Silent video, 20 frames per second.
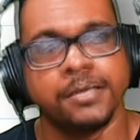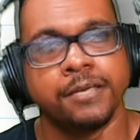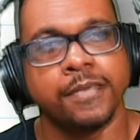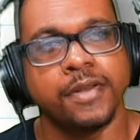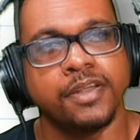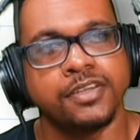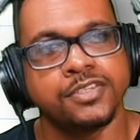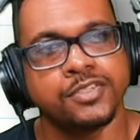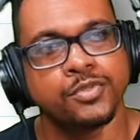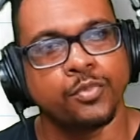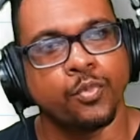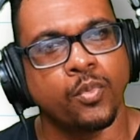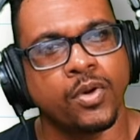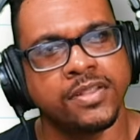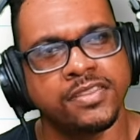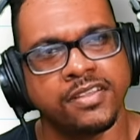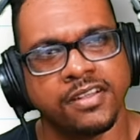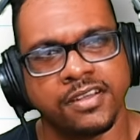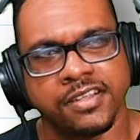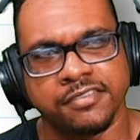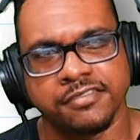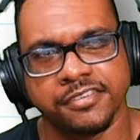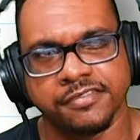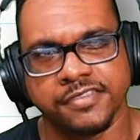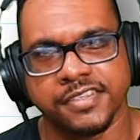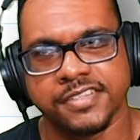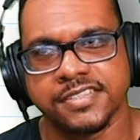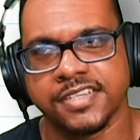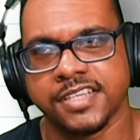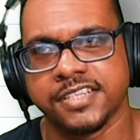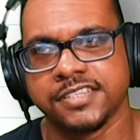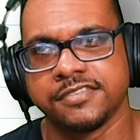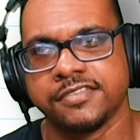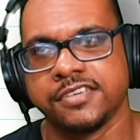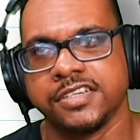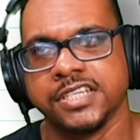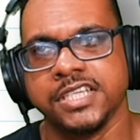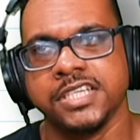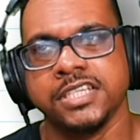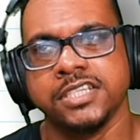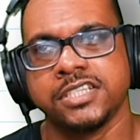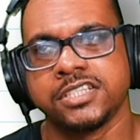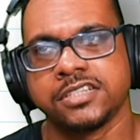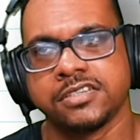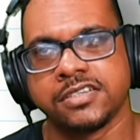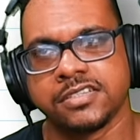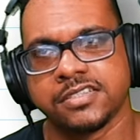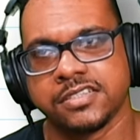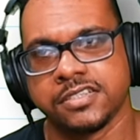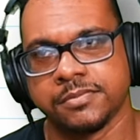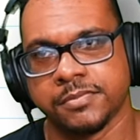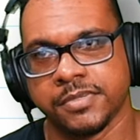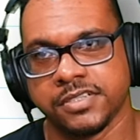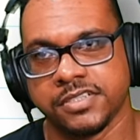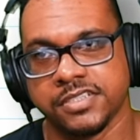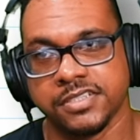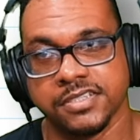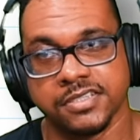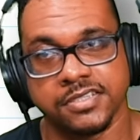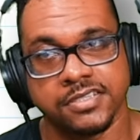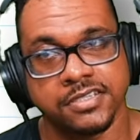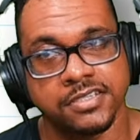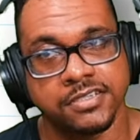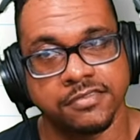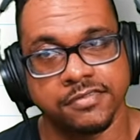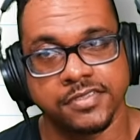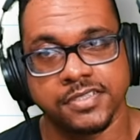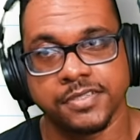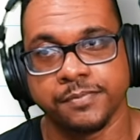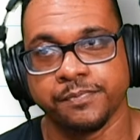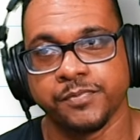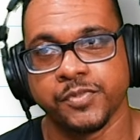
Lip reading: plus $1.50 for each customer she serves.